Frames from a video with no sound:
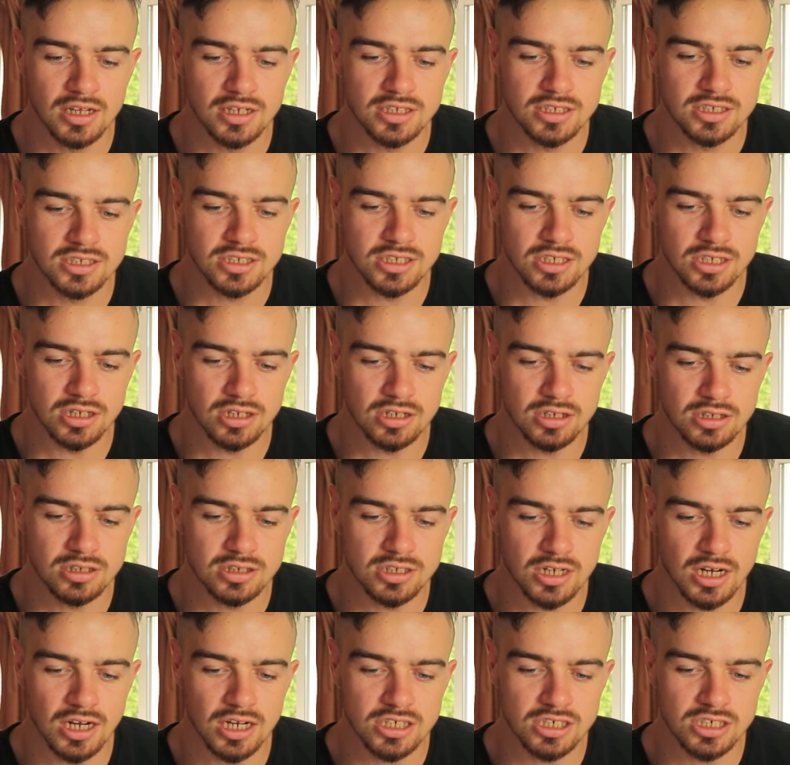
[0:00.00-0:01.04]

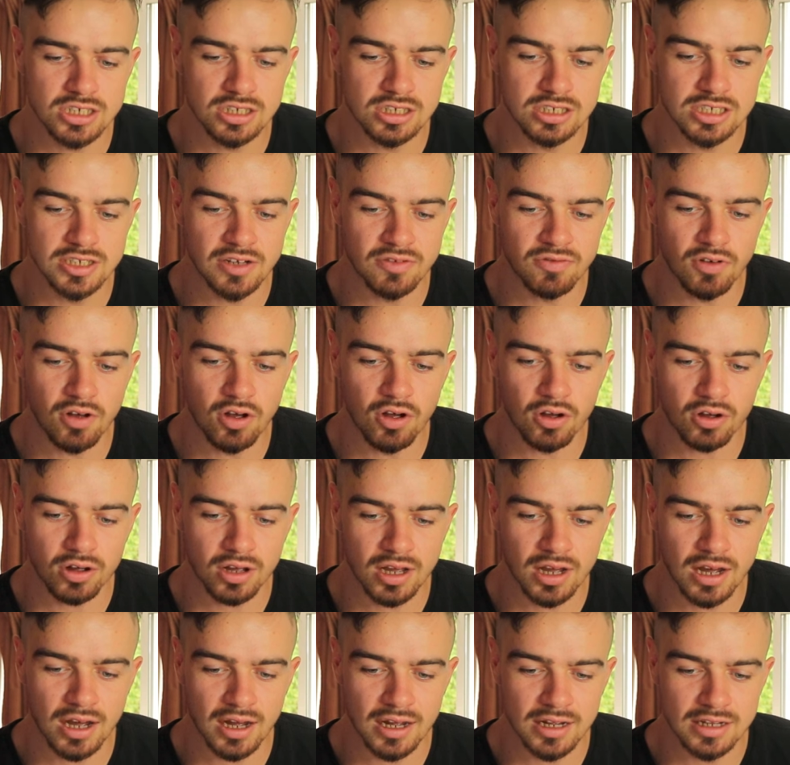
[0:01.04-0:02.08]
suggestions of all
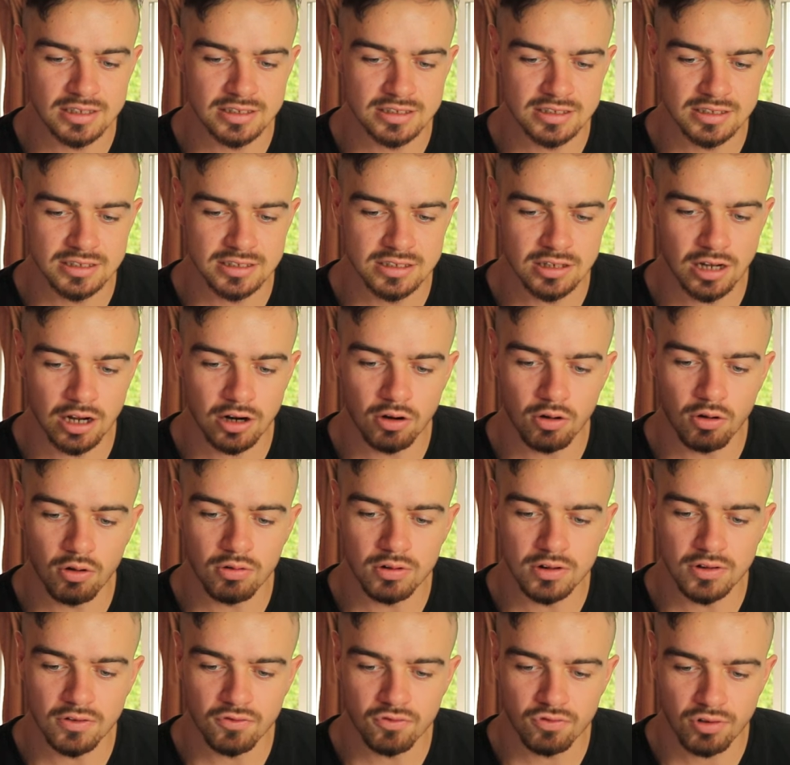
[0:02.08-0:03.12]
kinds not
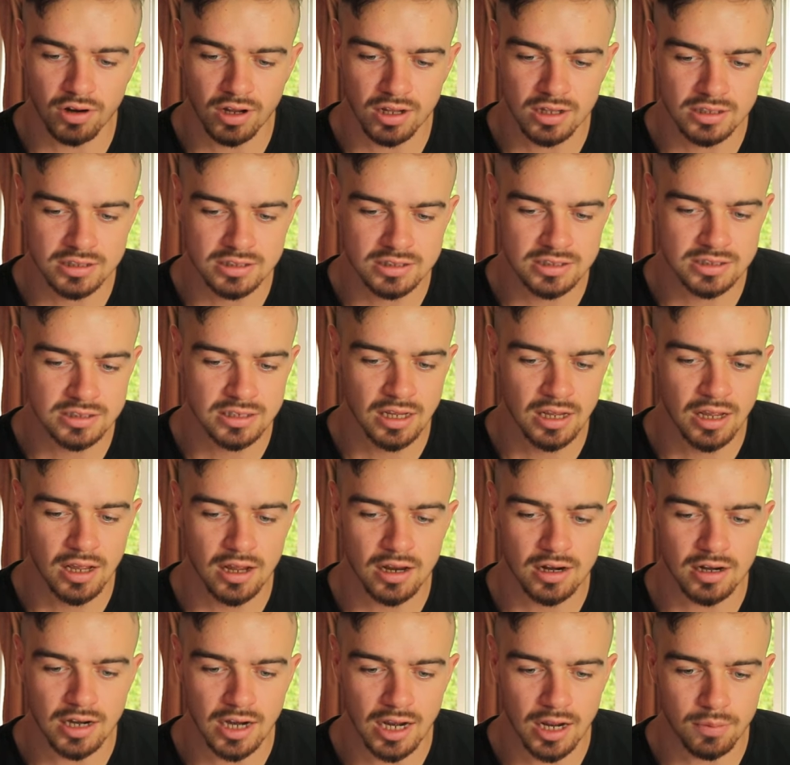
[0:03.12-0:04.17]
only friends
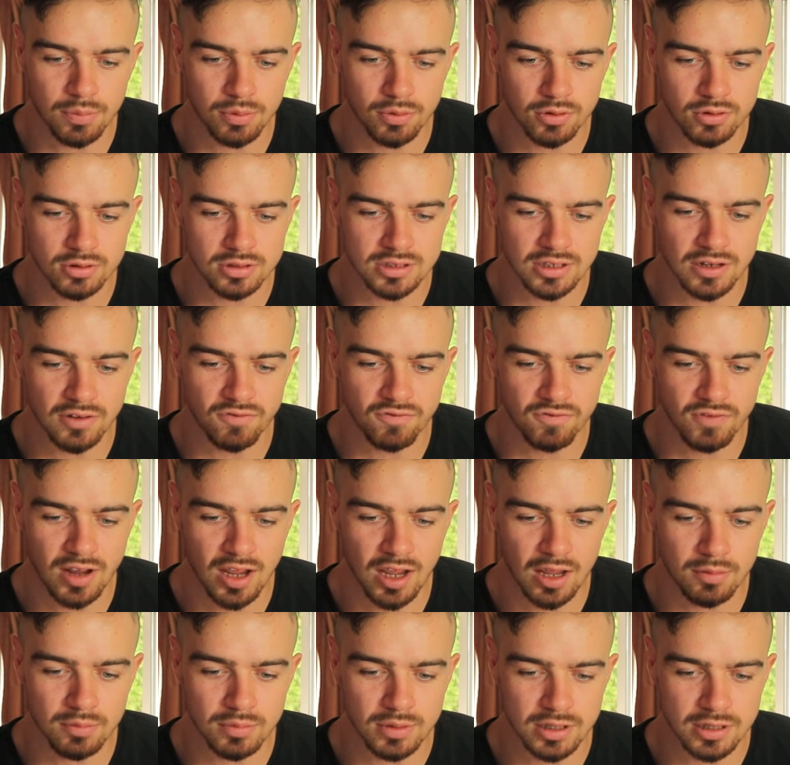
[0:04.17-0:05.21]
neighbors, and
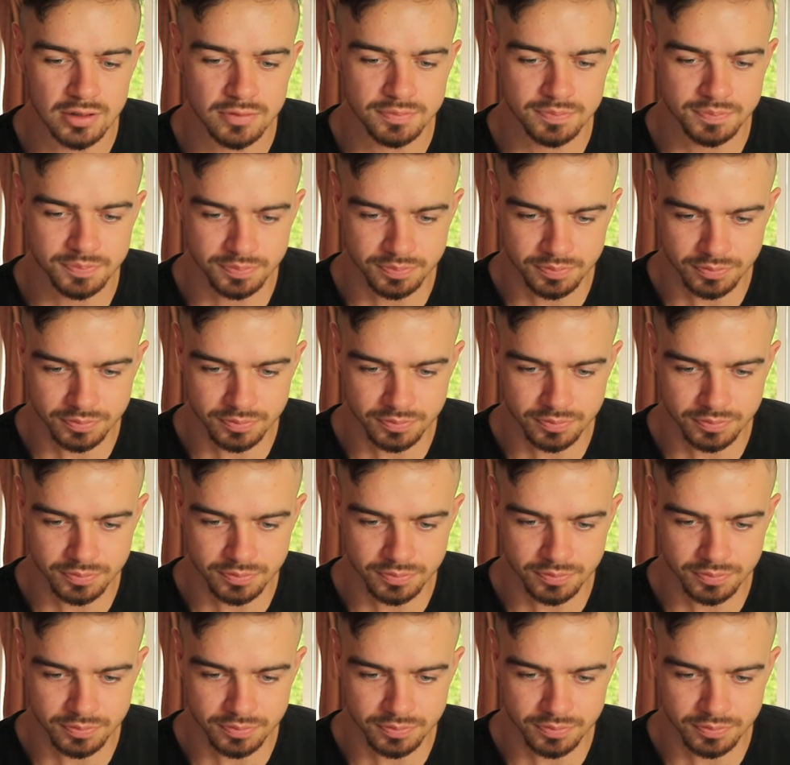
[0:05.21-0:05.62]
family